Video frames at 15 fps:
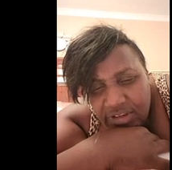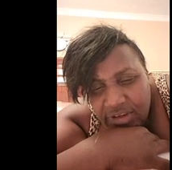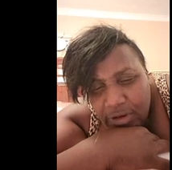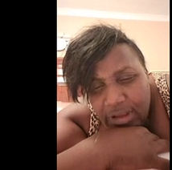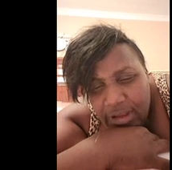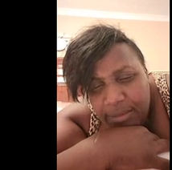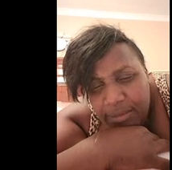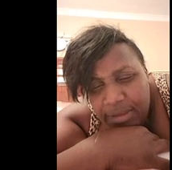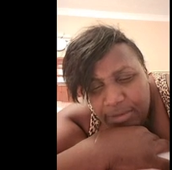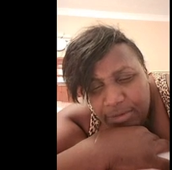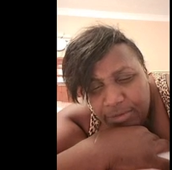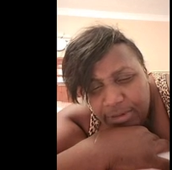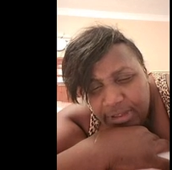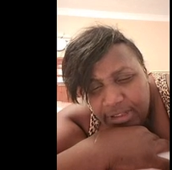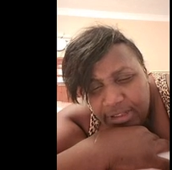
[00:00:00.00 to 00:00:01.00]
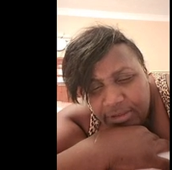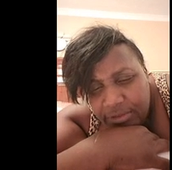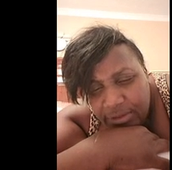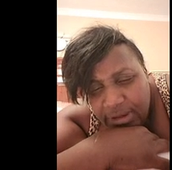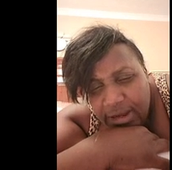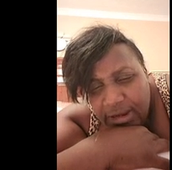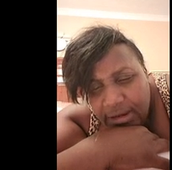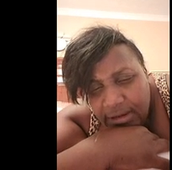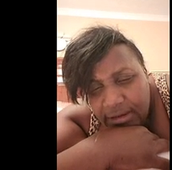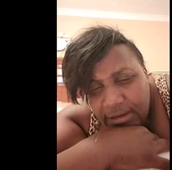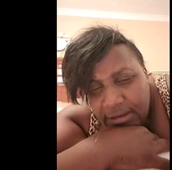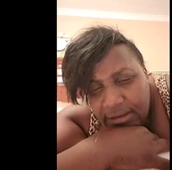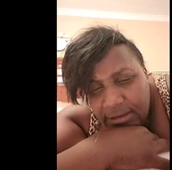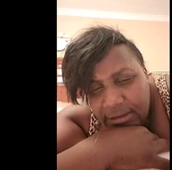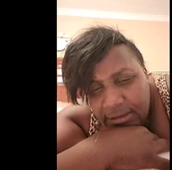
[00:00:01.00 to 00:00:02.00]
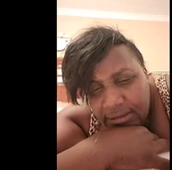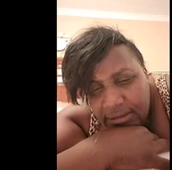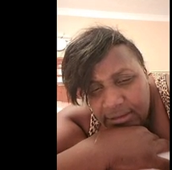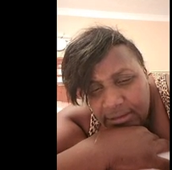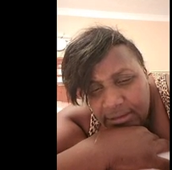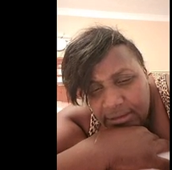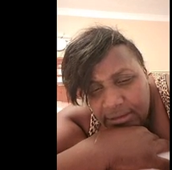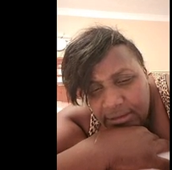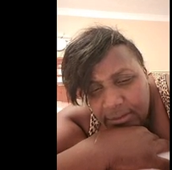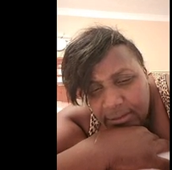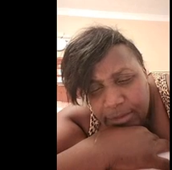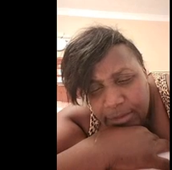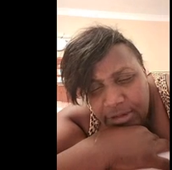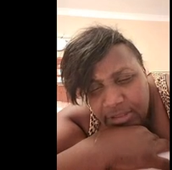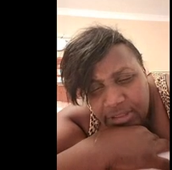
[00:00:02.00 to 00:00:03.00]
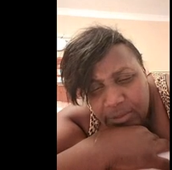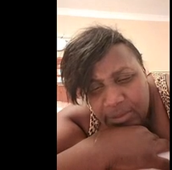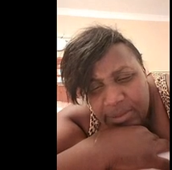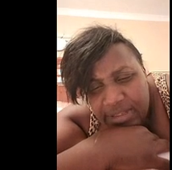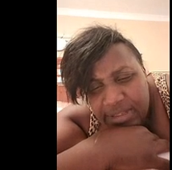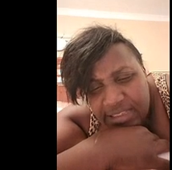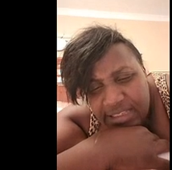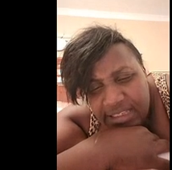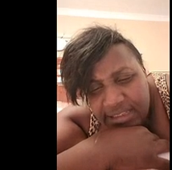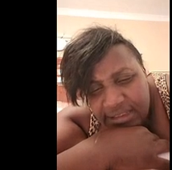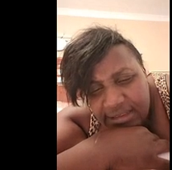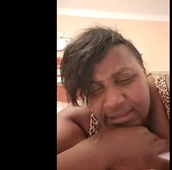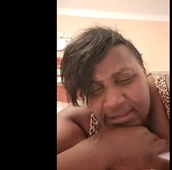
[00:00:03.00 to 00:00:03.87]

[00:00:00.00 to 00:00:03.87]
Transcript: What you mean me read it wrong? Me not see what me see.